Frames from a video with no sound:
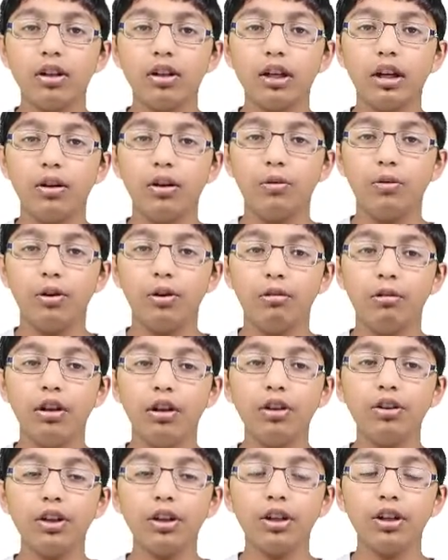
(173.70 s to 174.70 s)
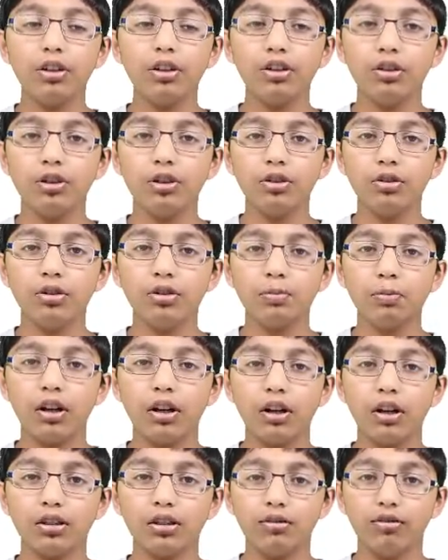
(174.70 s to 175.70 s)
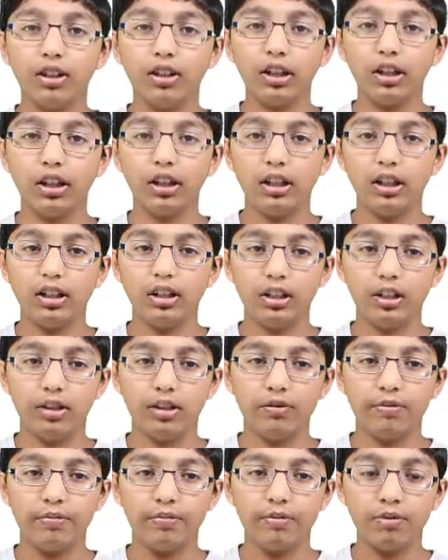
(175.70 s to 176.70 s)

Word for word: Now, we are only going to use part of tkinter.